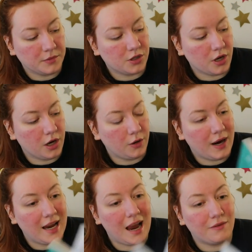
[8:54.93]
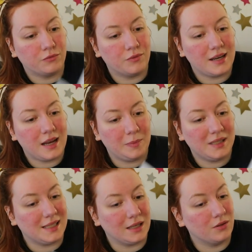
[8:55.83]
So I haven't read
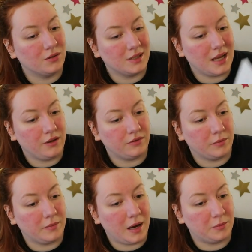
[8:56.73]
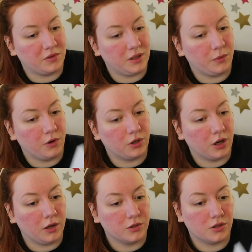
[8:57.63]
Happy Singles Day from Anne-Marie Walker,